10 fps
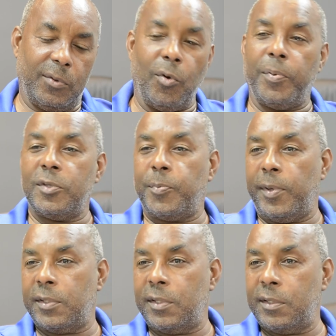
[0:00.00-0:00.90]
open
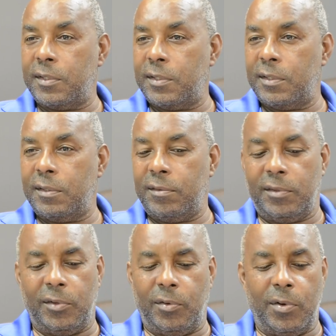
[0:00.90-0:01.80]
spaces,
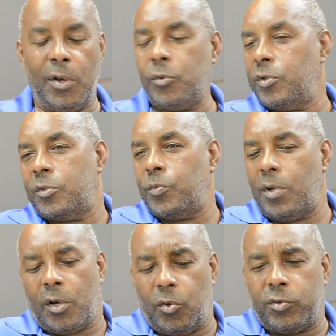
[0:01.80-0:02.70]
you know, the houses were
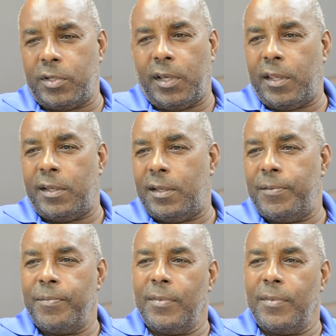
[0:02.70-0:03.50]
not close together,